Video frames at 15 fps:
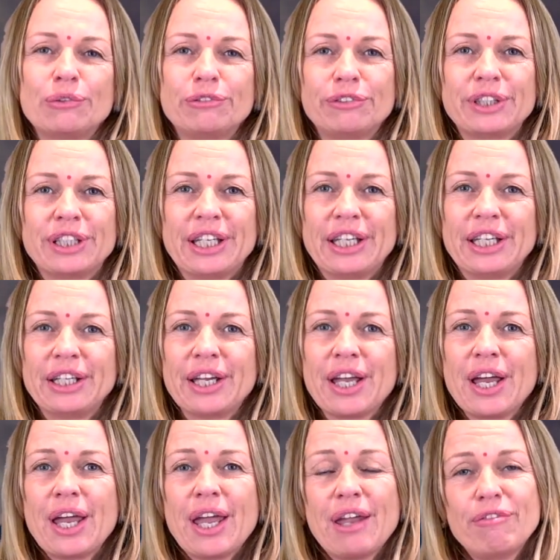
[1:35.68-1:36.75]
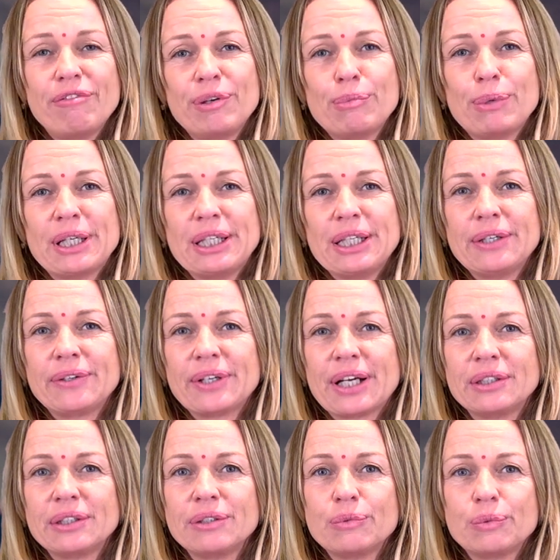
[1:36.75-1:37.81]
offering everybody
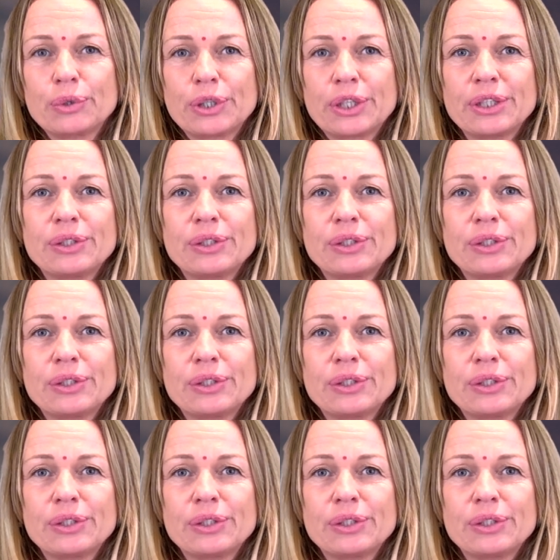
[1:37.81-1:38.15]
around the world